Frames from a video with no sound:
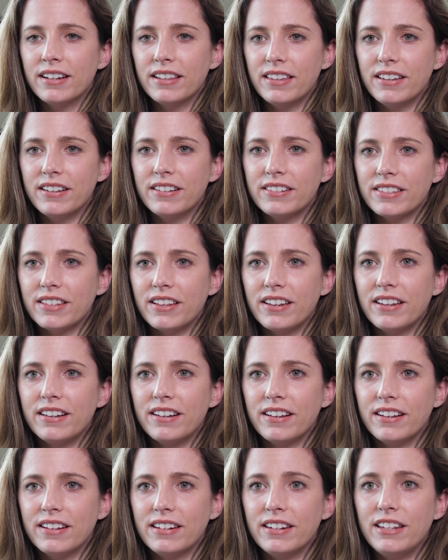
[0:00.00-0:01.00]
things
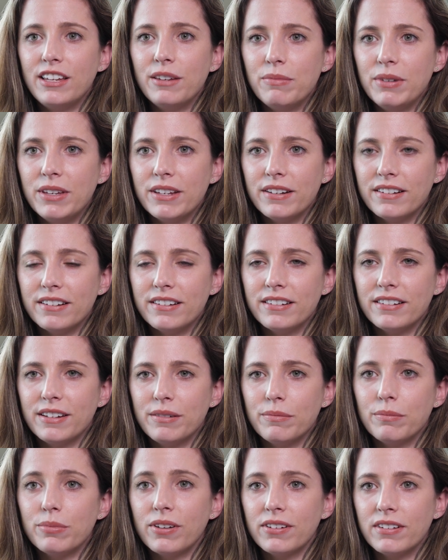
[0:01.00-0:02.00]
like anemia
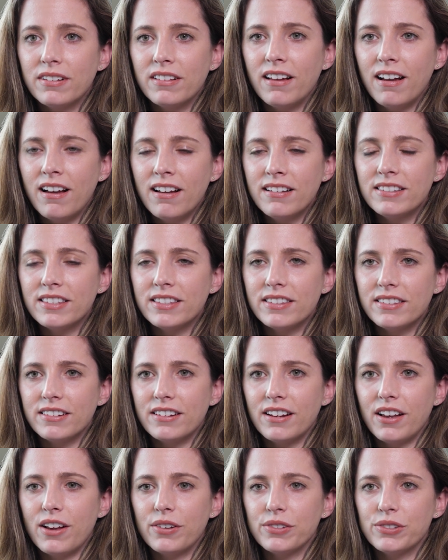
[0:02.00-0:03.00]
and blood clots.
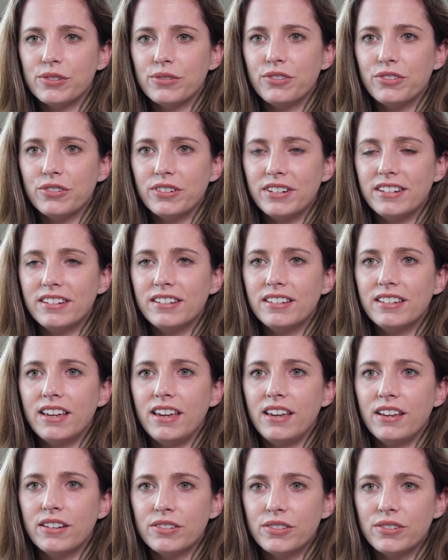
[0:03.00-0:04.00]
I also treat
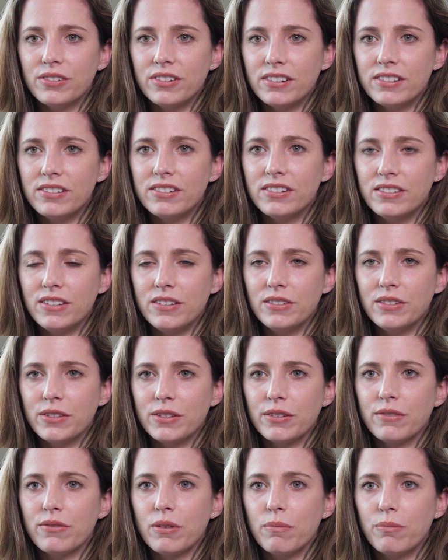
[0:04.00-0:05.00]
cancerous diseases
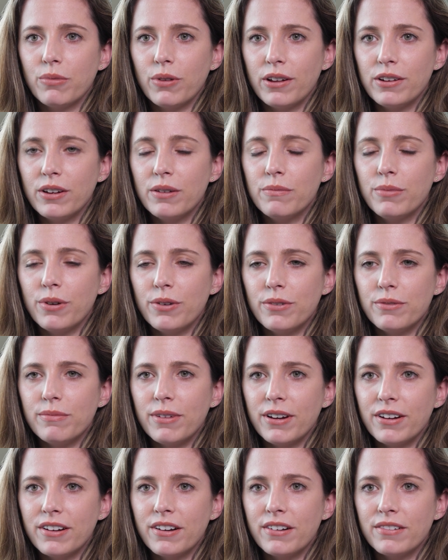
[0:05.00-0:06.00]
of the blood and bone
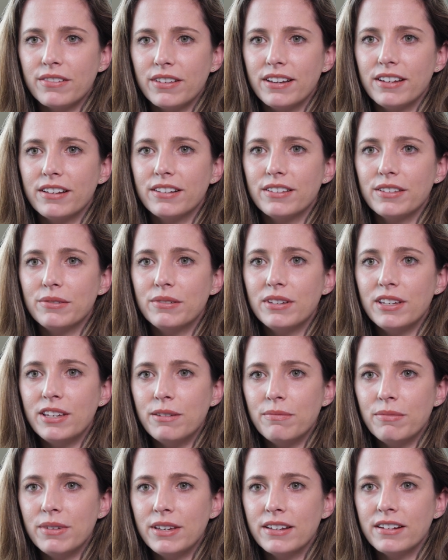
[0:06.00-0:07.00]
marrow, like
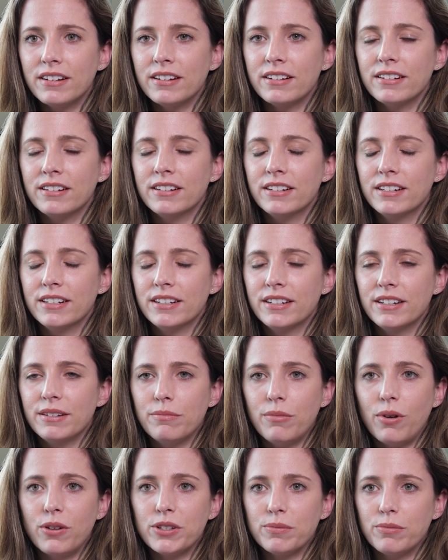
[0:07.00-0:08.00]
leukemia,
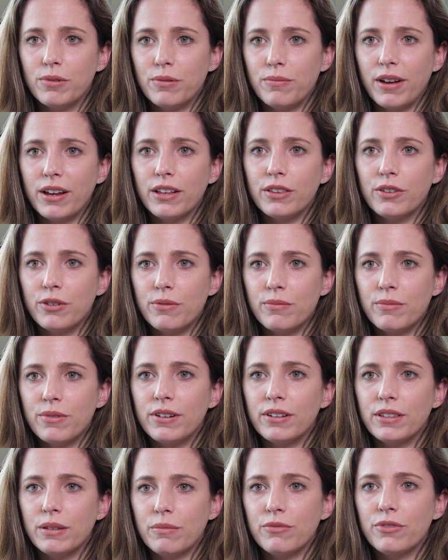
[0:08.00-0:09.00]
multiple myeloma,
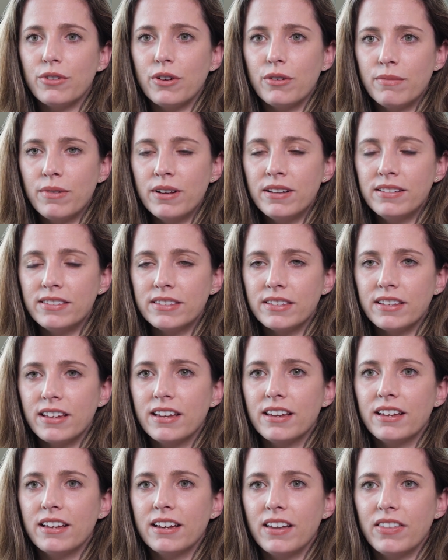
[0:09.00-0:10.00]
lymphomas.
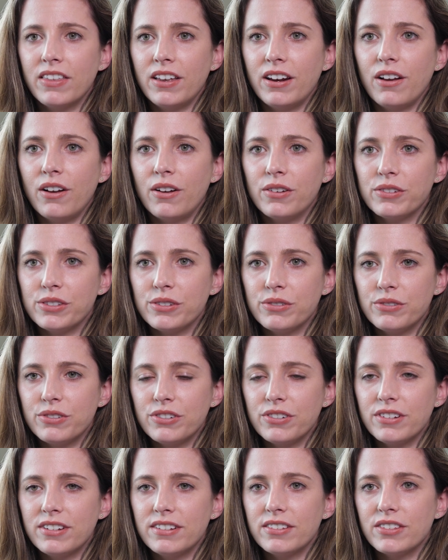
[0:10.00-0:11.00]
And then I also
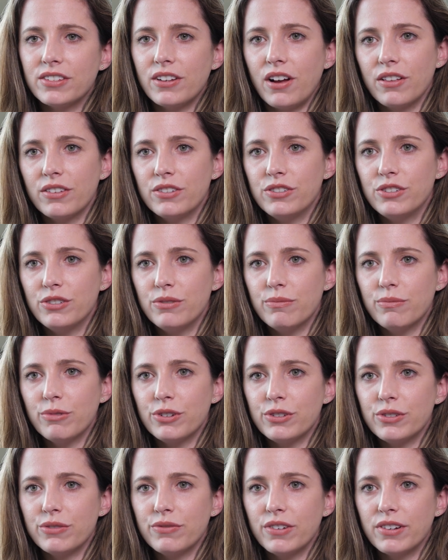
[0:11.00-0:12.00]
treat solid
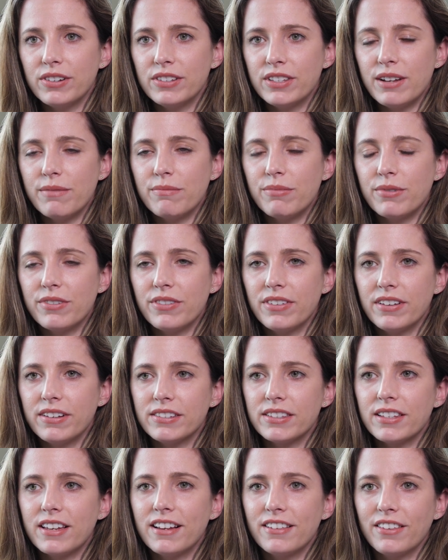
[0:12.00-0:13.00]
tumors, for example,
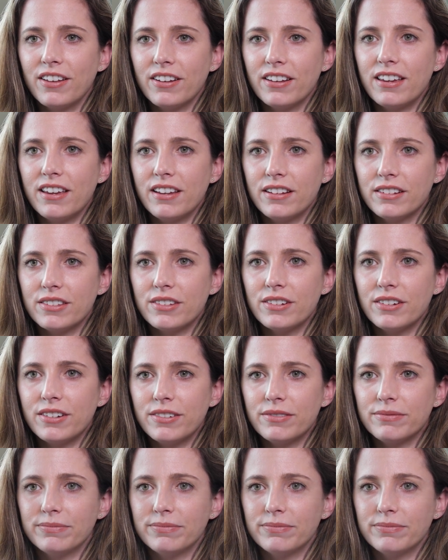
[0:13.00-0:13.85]
things like lung cancer.